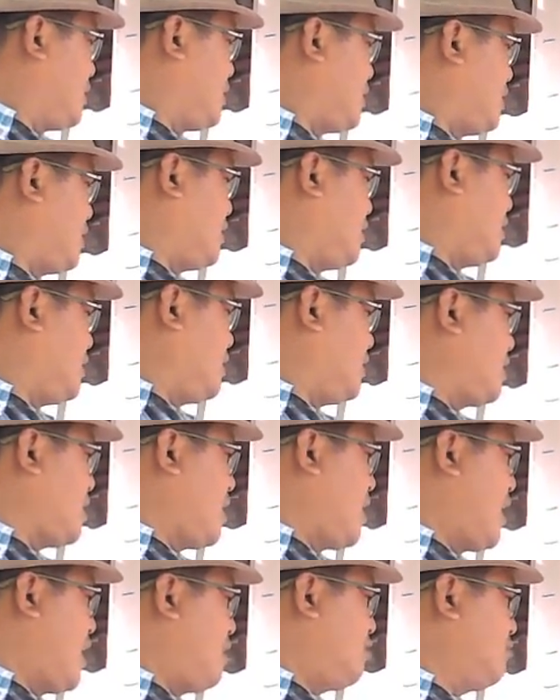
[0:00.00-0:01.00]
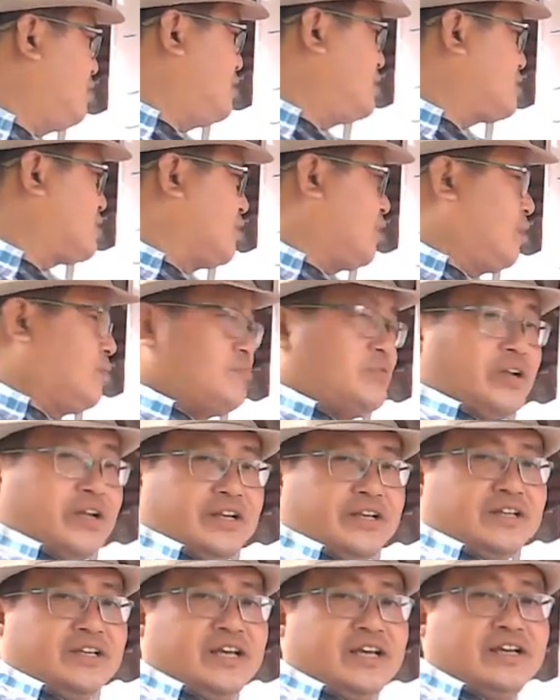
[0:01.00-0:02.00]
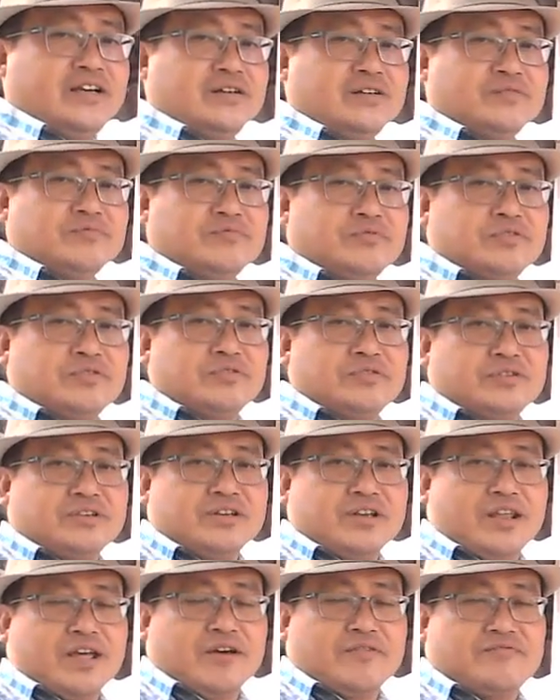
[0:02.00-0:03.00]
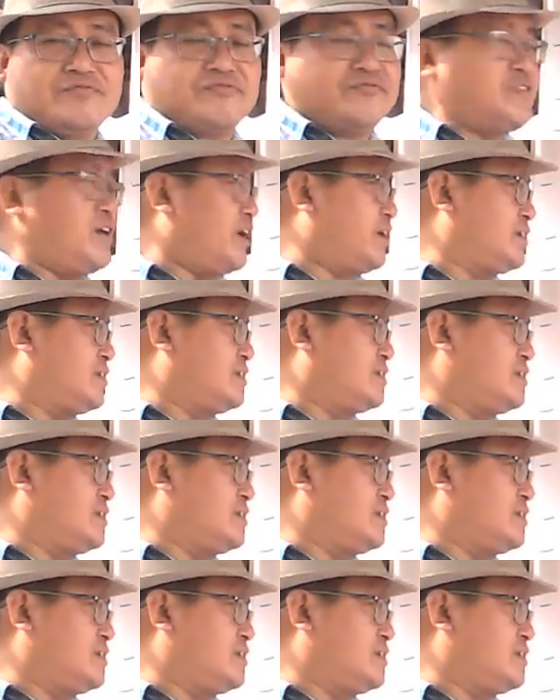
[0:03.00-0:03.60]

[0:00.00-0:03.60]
the hours of reading would affect